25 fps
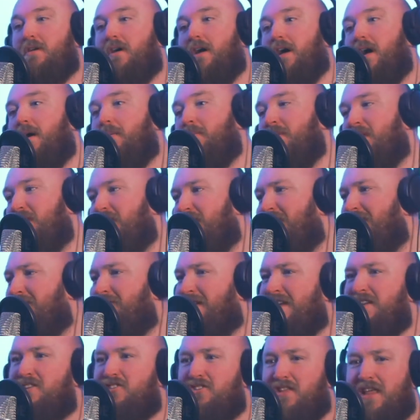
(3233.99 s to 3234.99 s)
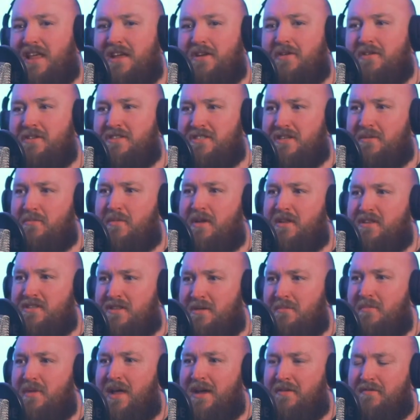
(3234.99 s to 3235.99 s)
Um, and then eventually they got someone,
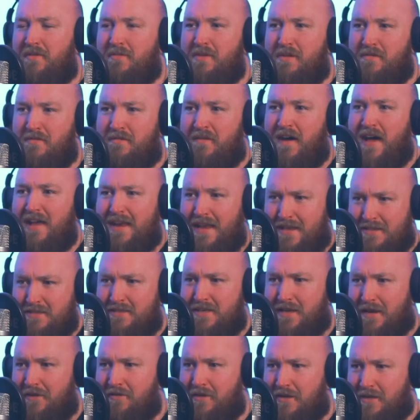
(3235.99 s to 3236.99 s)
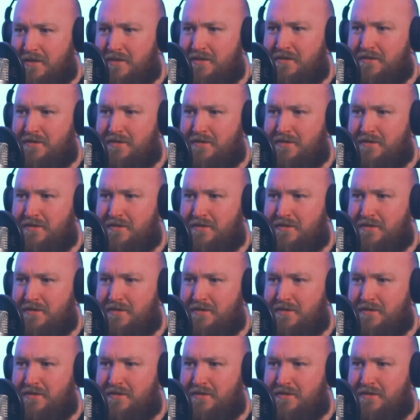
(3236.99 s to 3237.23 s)
some like from the finance area.